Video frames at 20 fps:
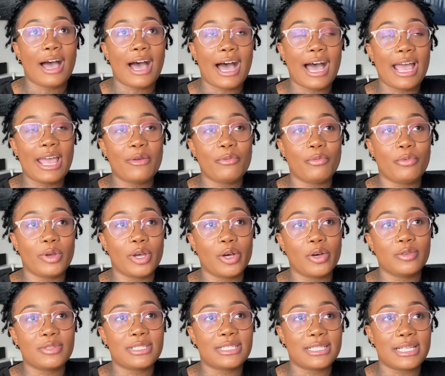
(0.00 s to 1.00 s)
I
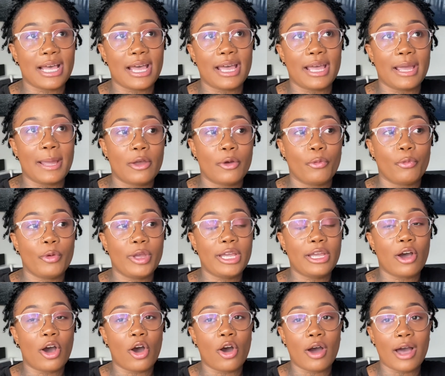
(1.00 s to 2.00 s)
will say, we
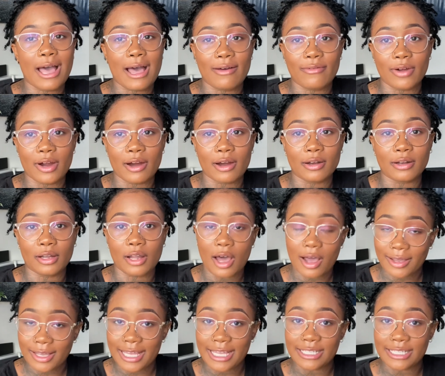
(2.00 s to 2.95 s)
all have our lock